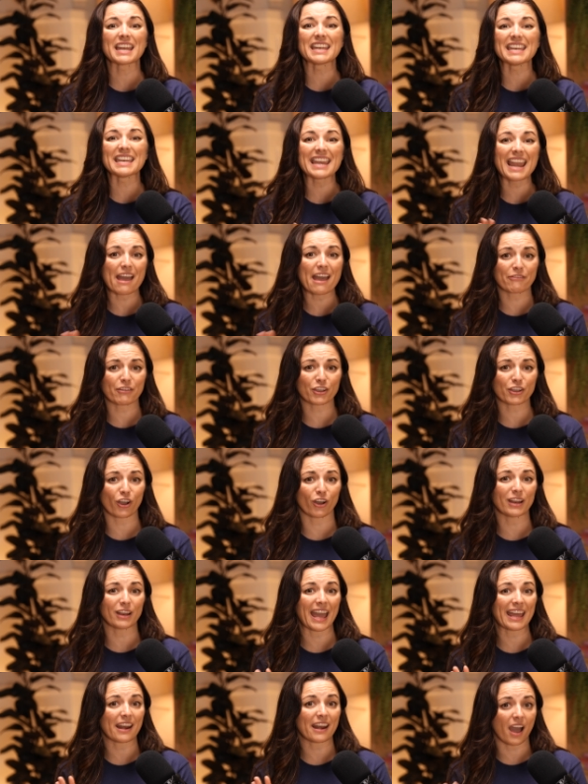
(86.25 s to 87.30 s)
never
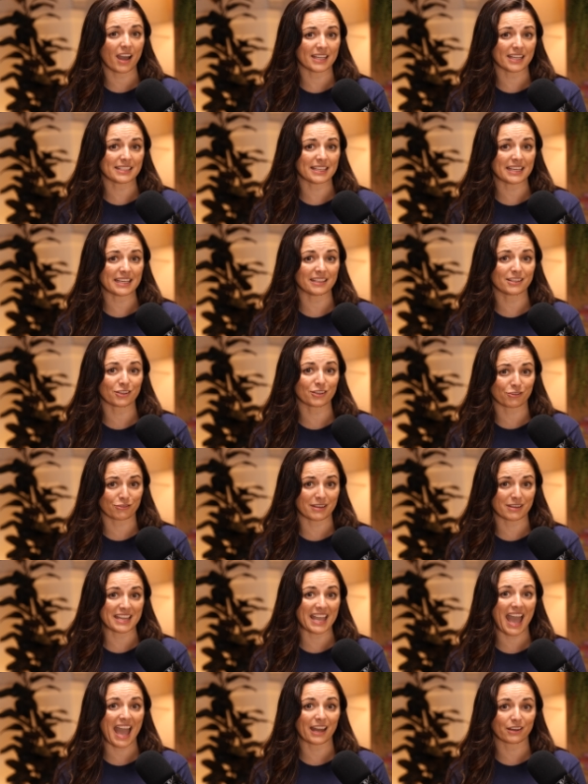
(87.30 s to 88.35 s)
got an I T
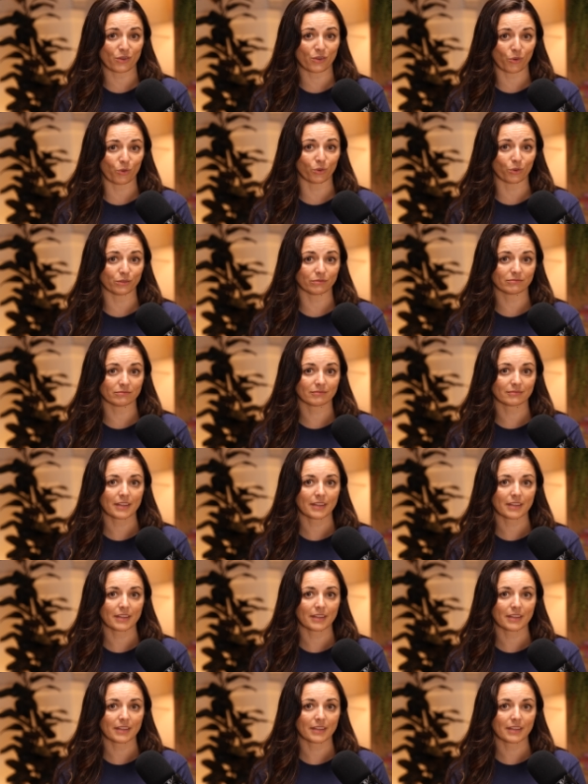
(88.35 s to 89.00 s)
degree at all.